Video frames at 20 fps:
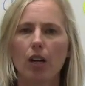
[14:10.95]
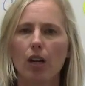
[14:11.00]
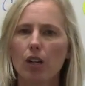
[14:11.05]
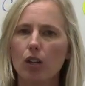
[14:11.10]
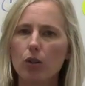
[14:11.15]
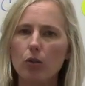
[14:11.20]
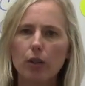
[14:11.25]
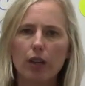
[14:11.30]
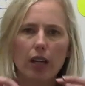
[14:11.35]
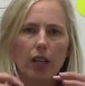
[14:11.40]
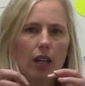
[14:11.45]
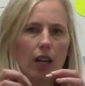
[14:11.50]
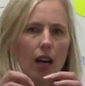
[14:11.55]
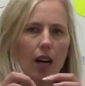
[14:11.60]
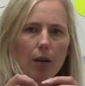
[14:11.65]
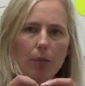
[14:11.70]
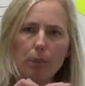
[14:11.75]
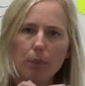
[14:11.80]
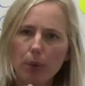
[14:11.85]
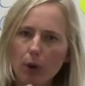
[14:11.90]
you
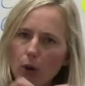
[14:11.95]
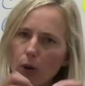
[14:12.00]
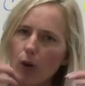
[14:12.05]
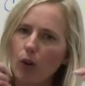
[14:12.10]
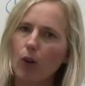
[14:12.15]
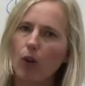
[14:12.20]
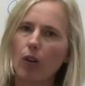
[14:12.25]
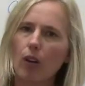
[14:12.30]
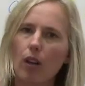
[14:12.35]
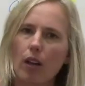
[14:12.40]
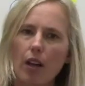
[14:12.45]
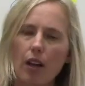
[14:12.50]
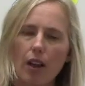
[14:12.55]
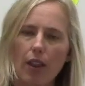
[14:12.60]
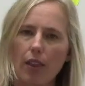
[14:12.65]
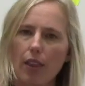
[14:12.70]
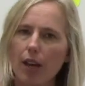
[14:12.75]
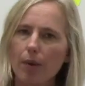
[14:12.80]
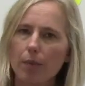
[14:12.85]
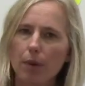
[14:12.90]
cannot pull
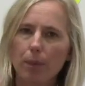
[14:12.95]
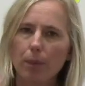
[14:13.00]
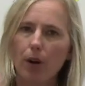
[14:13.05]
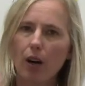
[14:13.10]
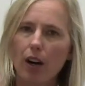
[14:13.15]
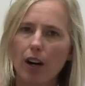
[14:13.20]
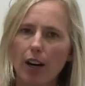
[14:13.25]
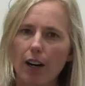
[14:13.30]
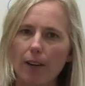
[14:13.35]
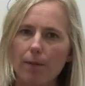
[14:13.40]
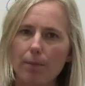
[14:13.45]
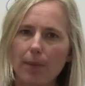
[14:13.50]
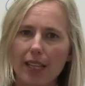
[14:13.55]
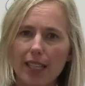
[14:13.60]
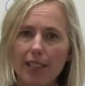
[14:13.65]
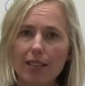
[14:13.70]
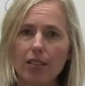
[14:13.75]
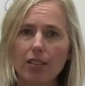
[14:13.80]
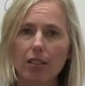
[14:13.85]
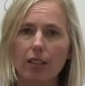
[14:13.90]
them apart
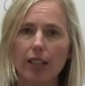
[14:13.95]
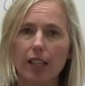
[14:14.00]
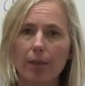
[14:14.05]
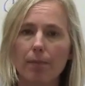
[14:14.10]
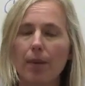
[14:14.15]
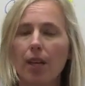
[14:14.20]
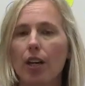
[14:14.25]
easily.